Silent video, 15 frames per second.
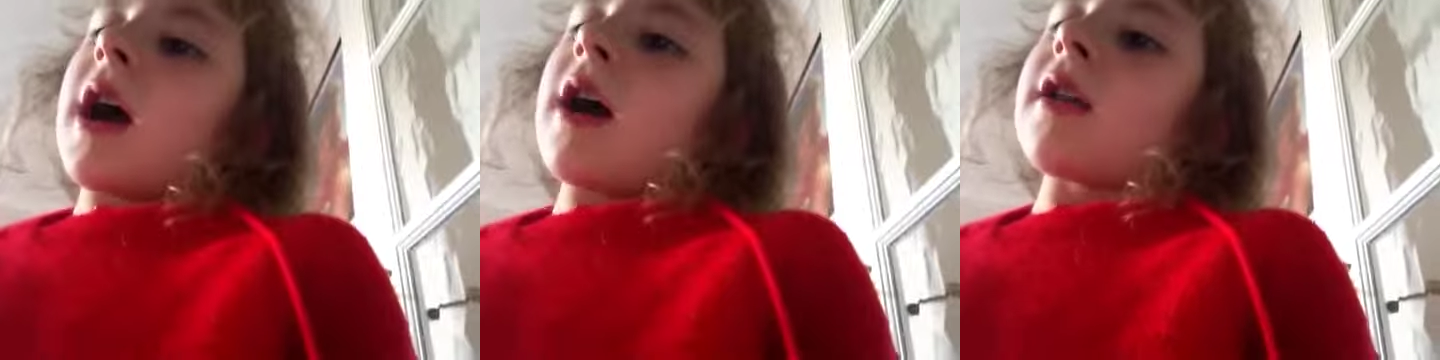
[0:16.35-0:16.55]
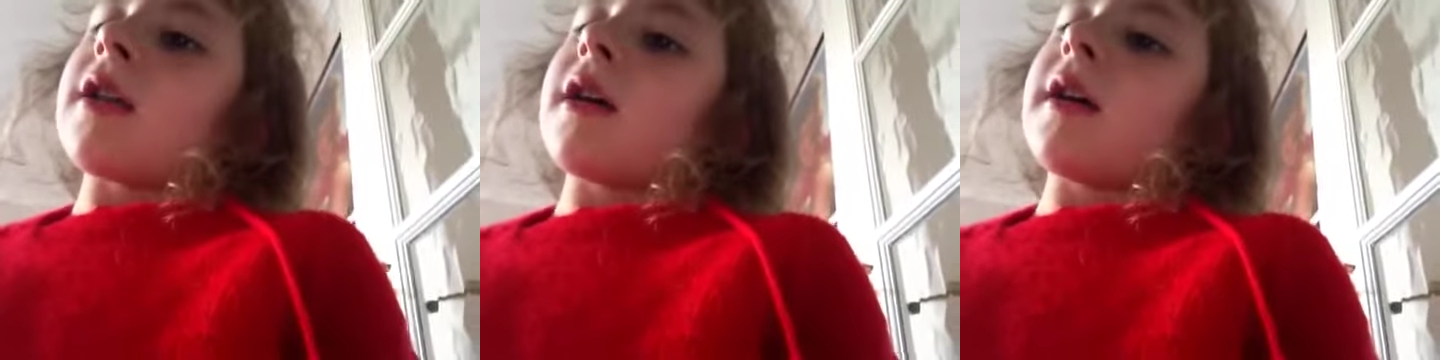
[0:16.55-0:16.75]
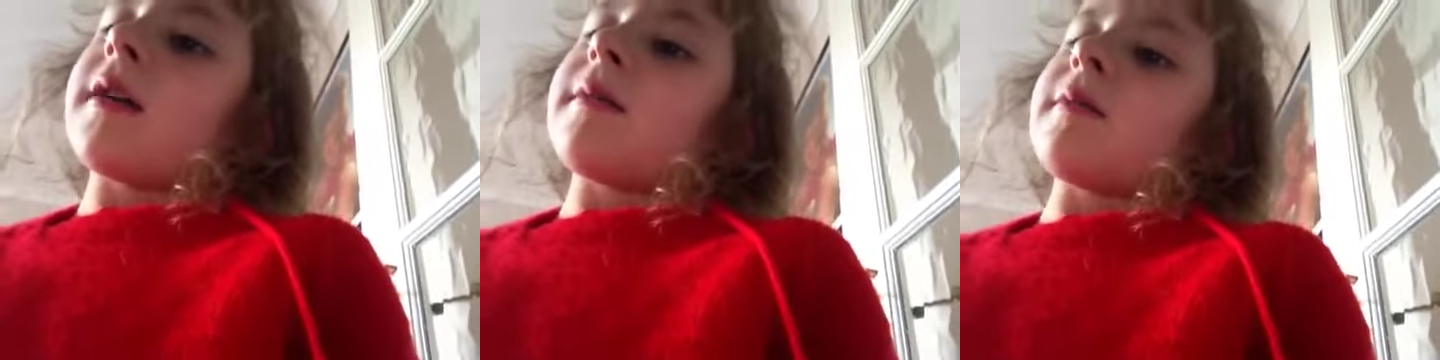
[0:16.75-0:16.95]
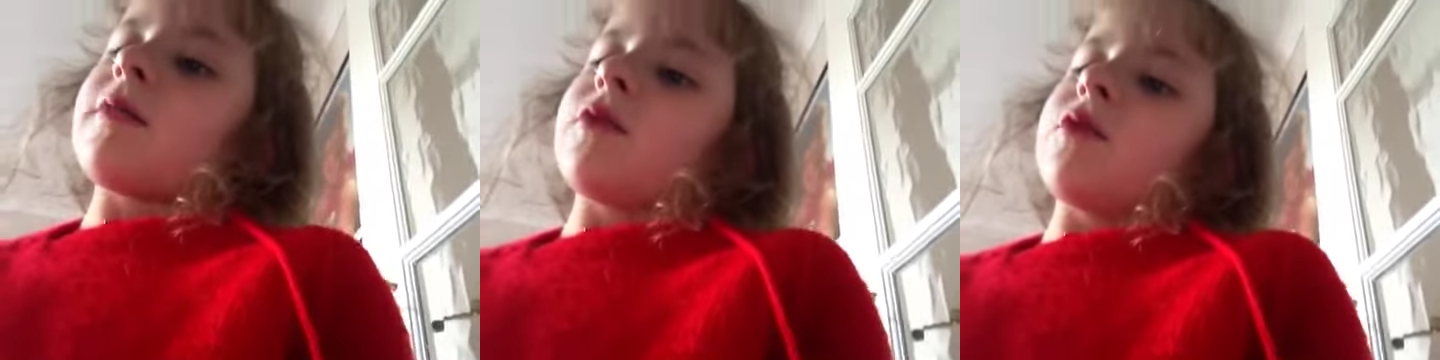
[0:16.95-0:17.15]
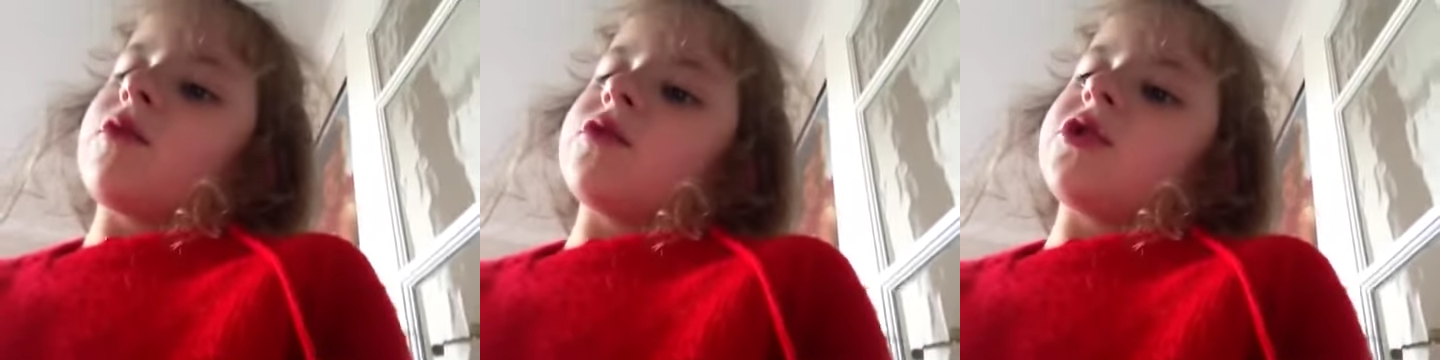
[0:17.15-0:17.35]
And I'm
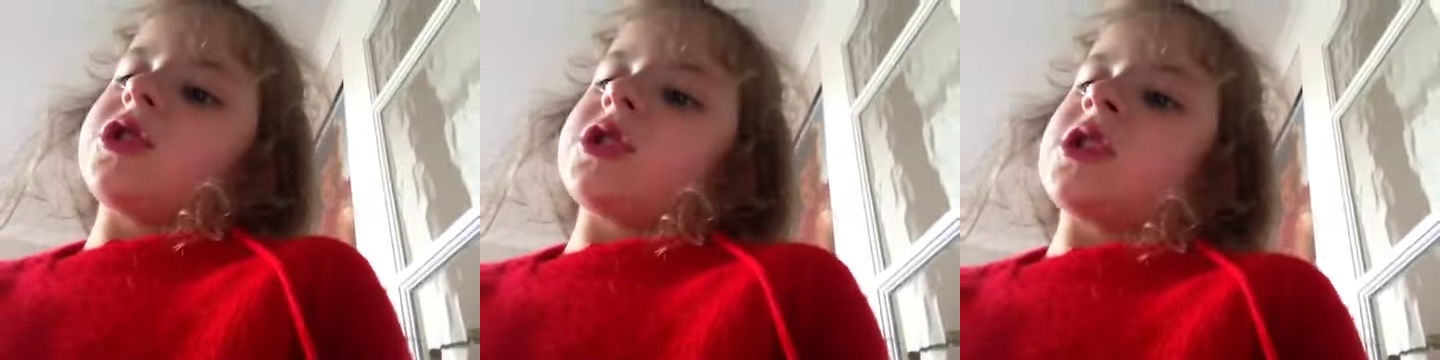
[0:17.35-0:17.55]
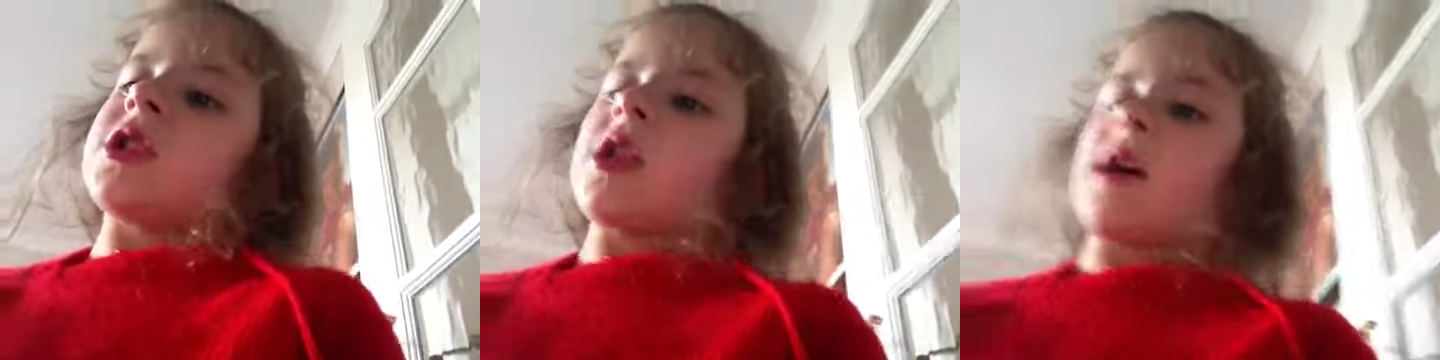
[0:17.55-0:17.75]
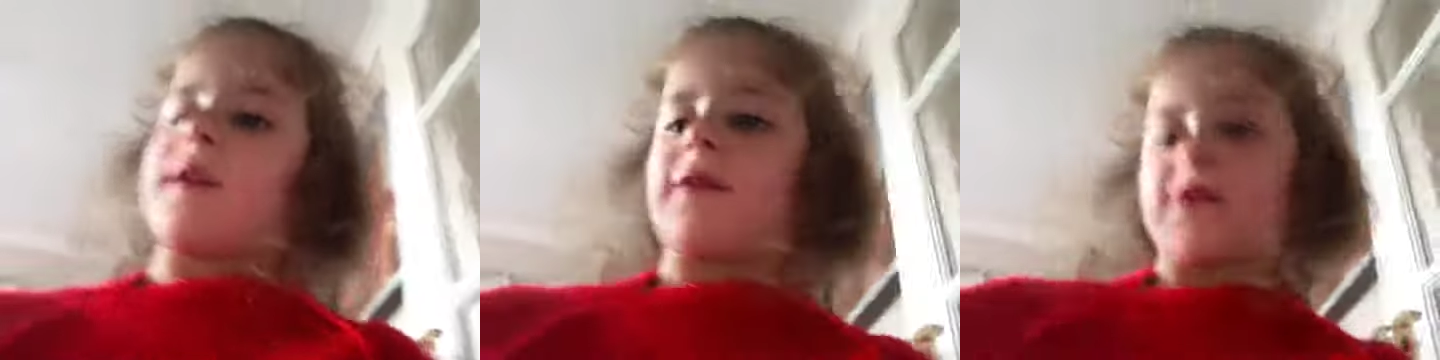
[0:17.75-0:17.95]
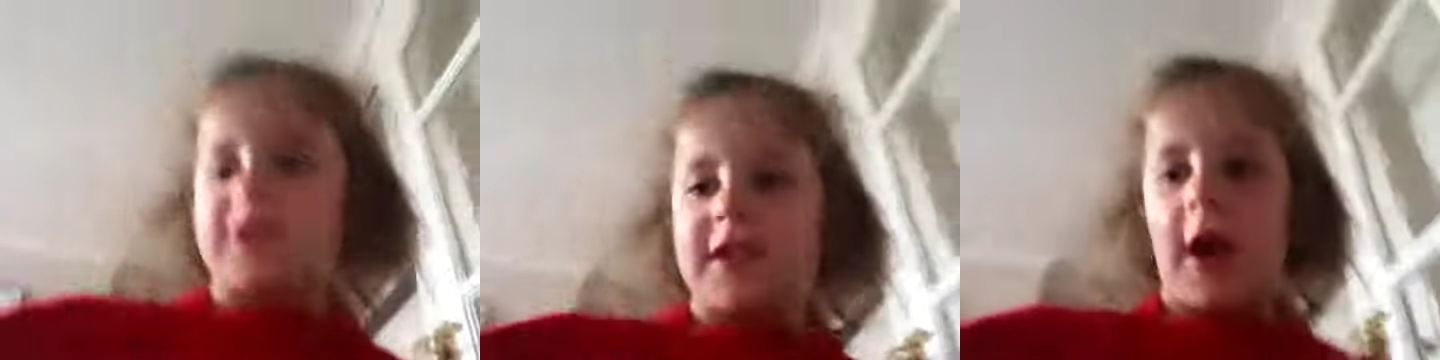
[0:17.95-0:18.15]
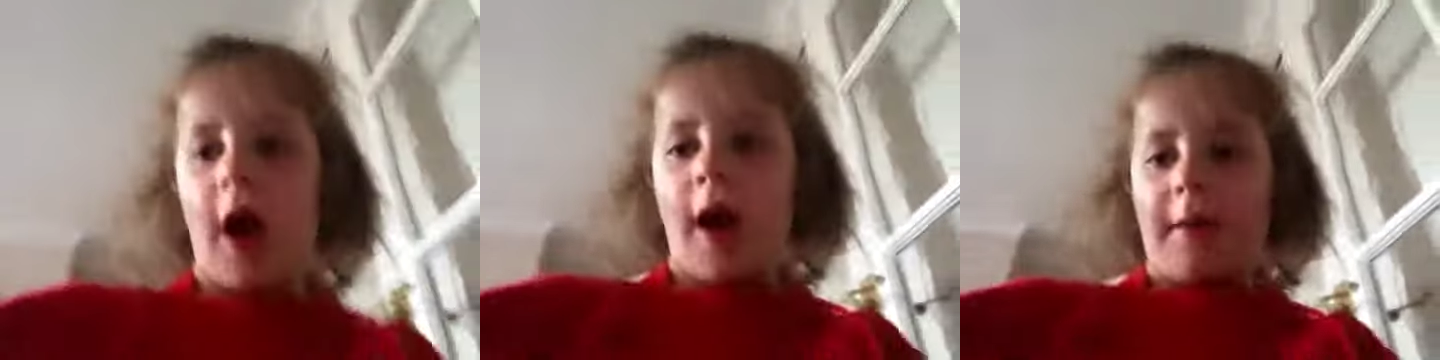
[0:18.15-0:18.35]
more just the life
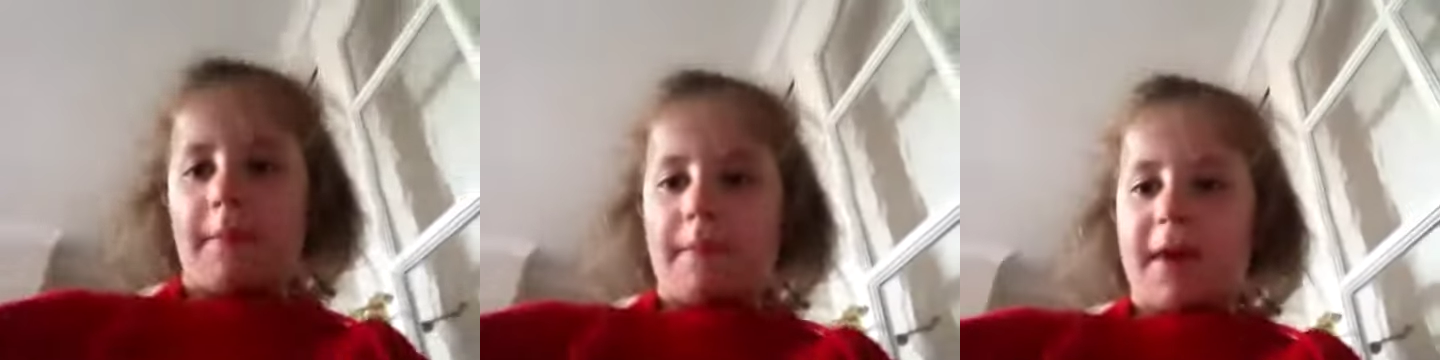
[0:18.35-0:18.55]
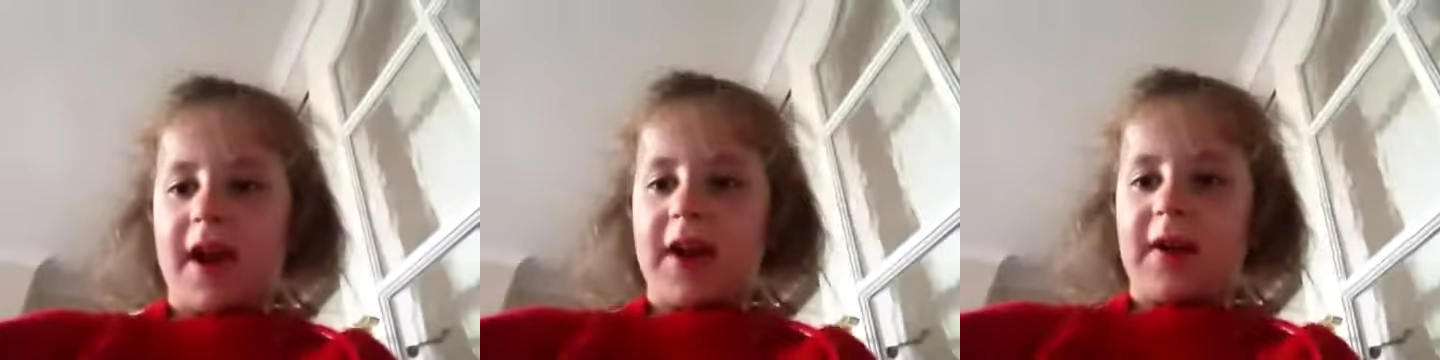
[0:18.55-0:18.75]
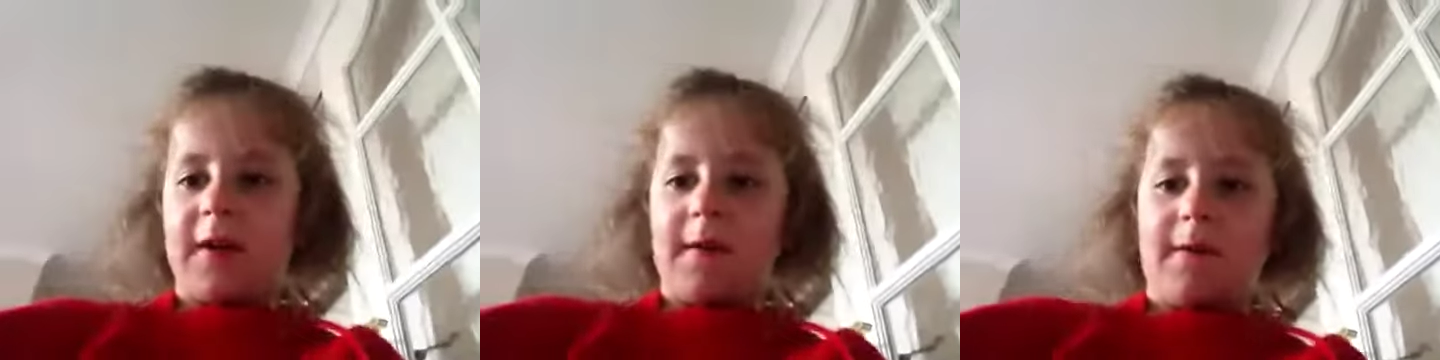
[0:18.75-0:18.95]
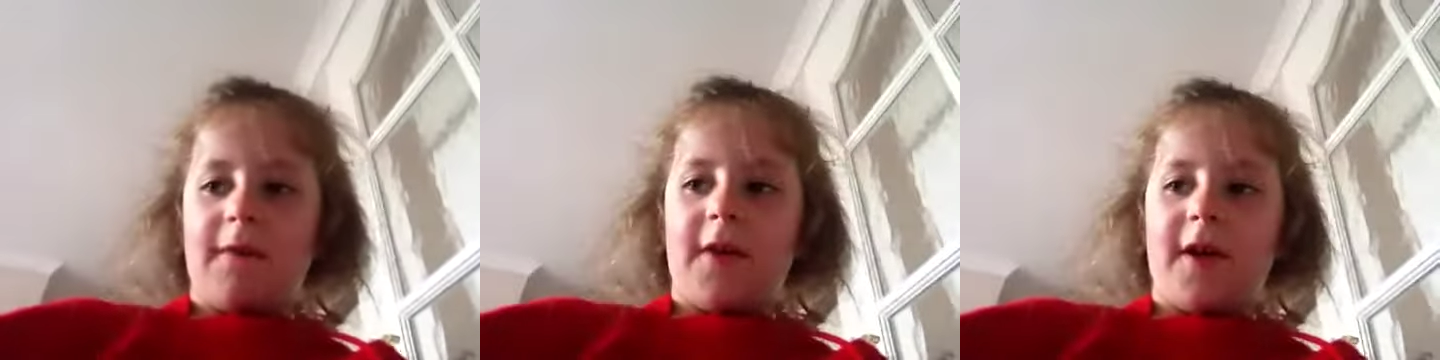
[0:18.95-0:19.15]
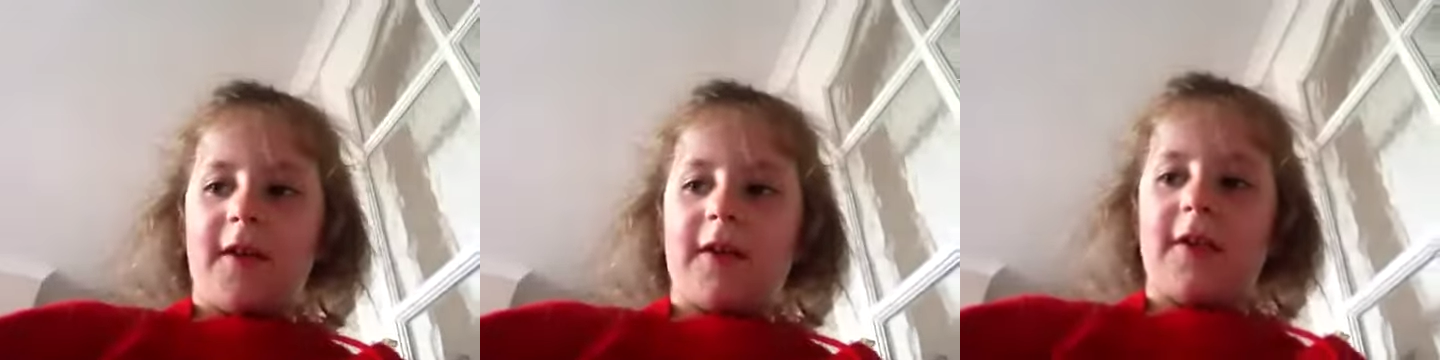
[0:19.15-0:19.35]
because I'm mega
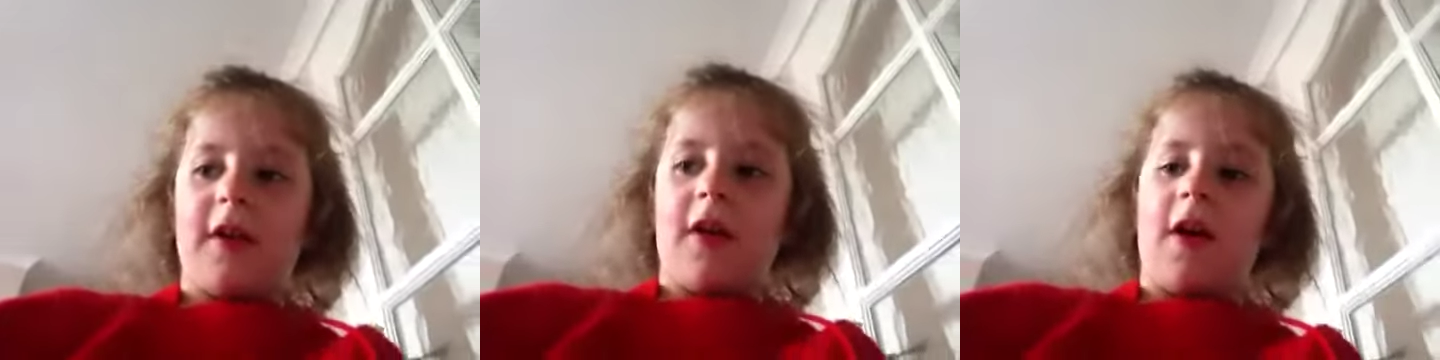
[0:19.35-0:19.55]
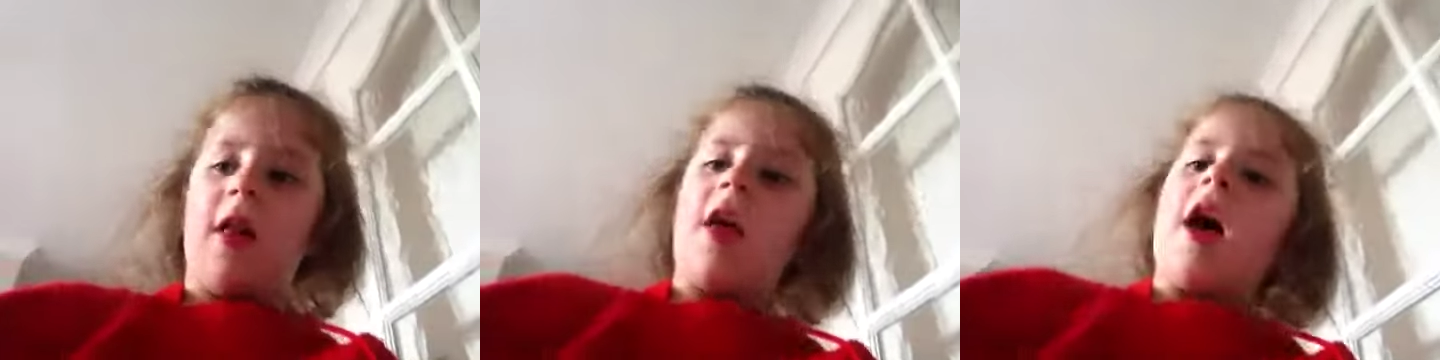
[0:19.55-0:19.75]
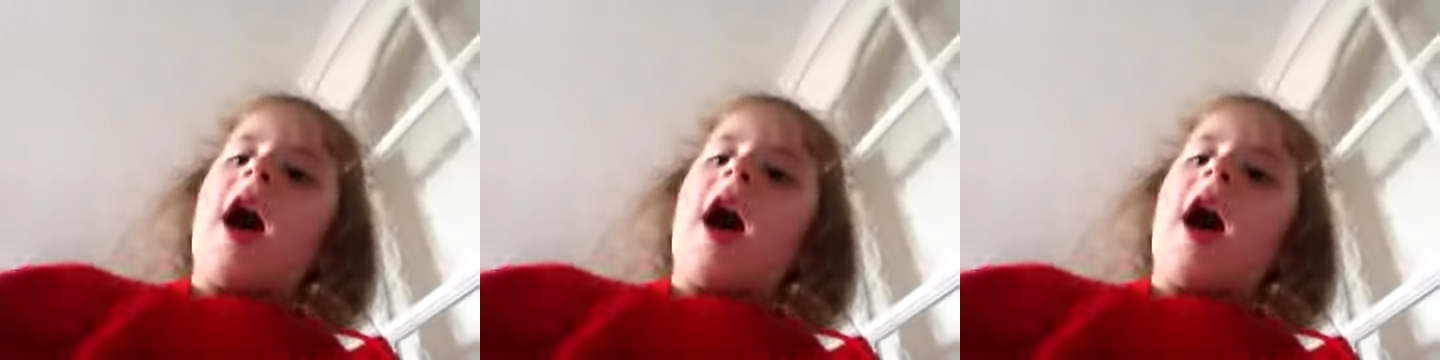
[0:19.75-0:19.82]
fast girl.